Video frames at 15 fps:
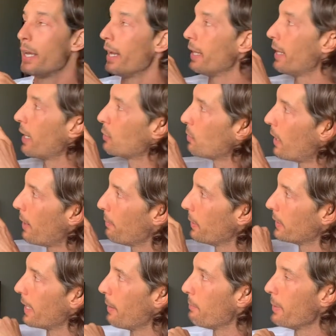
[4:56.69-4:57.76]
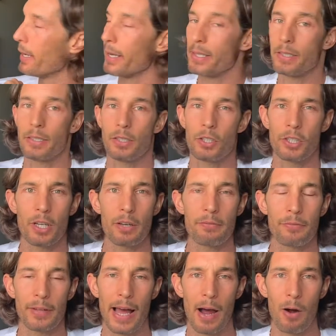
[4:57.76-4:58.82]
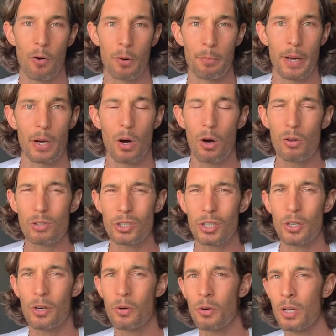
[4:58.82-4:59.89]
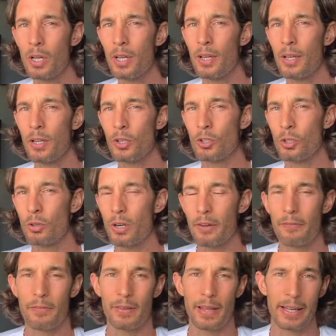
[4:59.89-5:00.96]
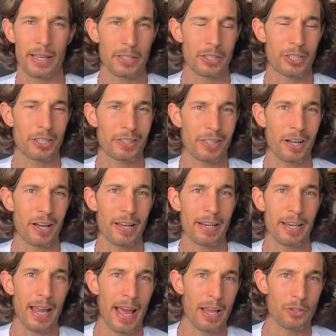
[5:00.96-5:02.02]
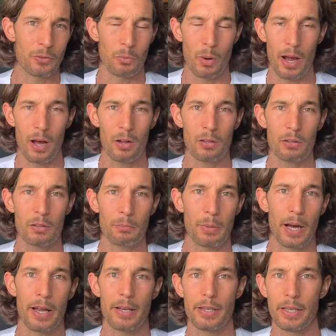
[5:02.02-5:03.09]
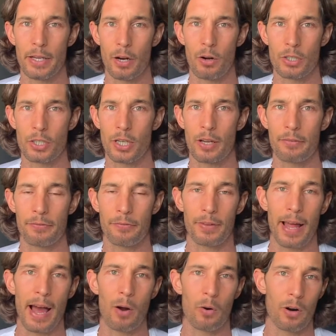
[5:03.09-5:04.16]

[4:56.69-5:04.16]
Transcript: And that's why I put that big sunflower, but also sort of like a sun as well, but a sunflower